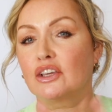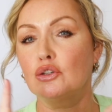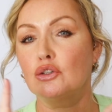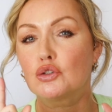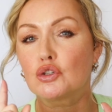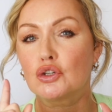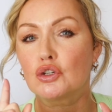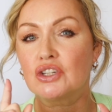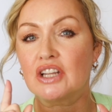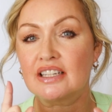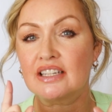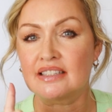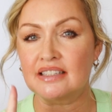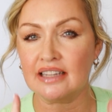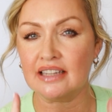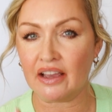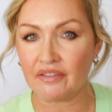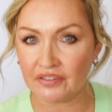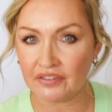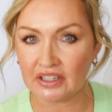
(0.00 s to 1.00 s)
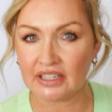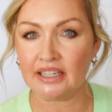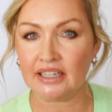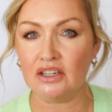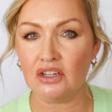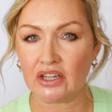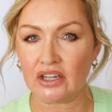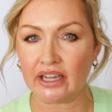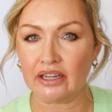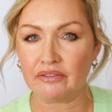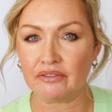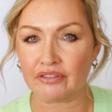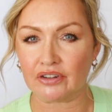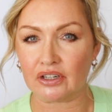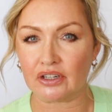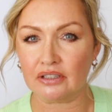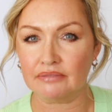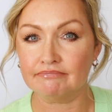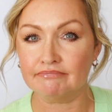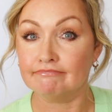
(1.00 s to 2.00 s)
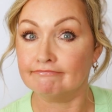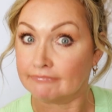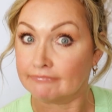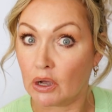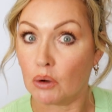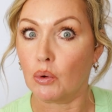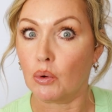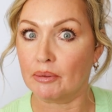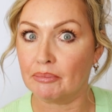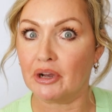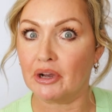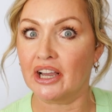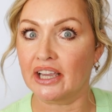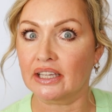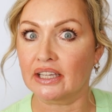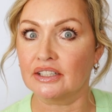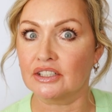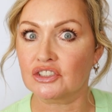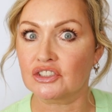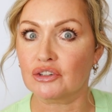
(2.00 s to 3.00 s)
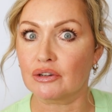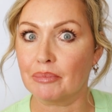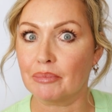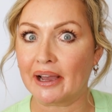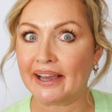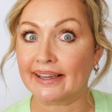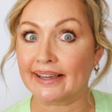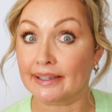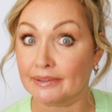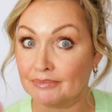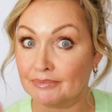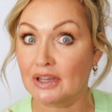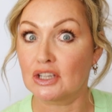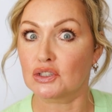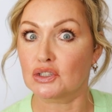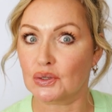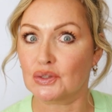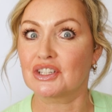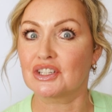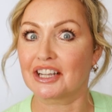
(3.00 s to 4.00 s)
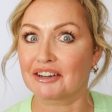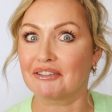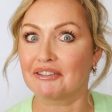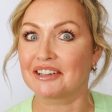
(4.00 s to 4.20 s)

that you should definitely look out for when buying a luxury bag. So stick